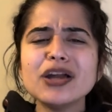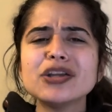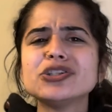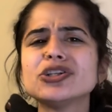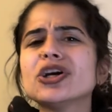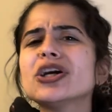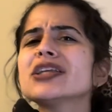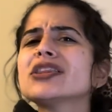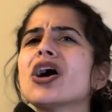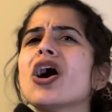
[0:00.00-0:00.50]

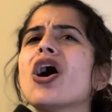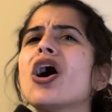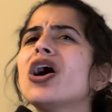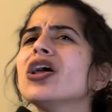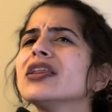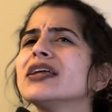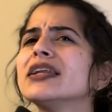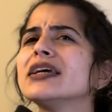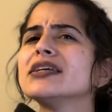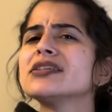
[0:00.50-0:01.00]
during the
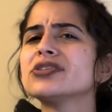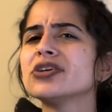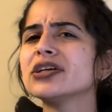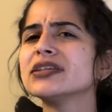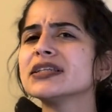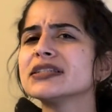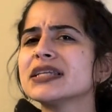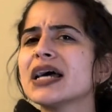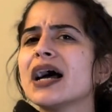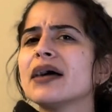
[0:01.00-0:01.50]
holidays, during
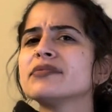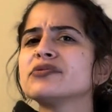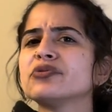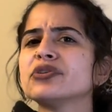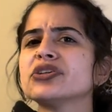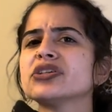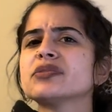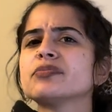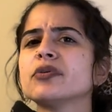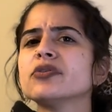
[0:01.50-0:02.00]
the times where
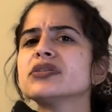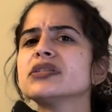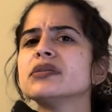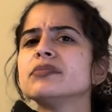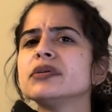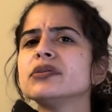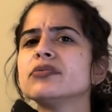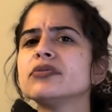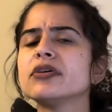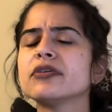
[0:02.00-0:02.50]
you're supposed to
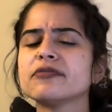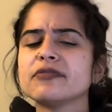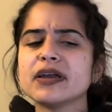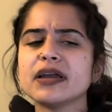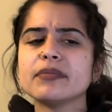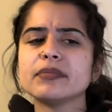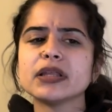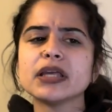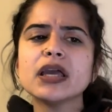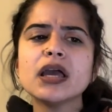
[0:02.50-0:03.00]
be with your
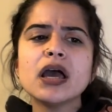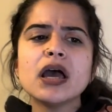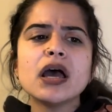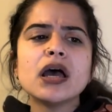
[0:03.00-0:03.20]
family.